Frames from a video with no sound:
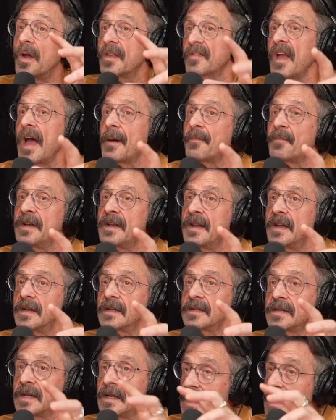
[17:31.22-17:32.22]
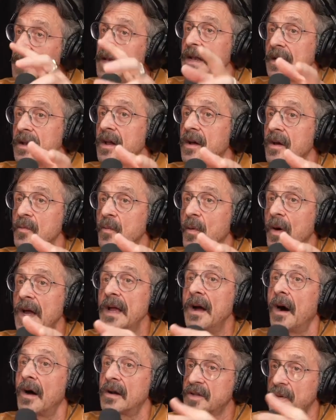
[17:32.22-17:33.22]
happened is, and in a good way,
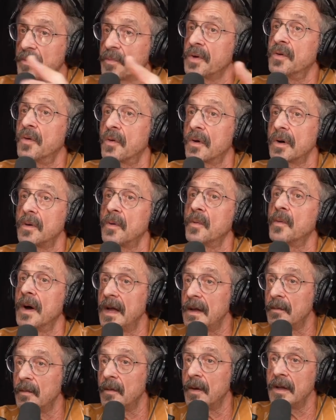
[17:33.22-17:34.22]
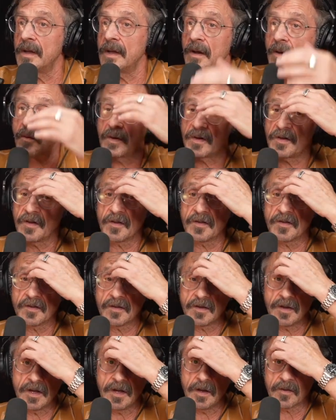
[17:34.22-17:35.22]
entrepreneurial way, which is,
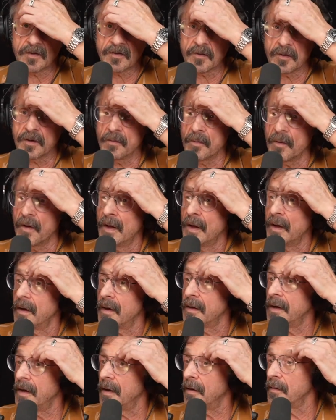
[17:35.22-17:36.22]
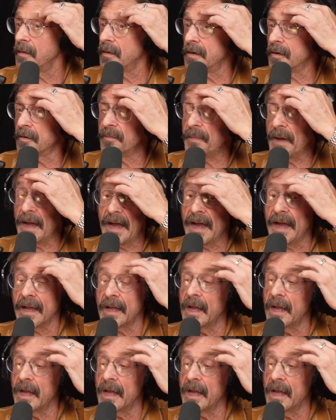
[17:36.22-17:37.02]
sort of, your bag,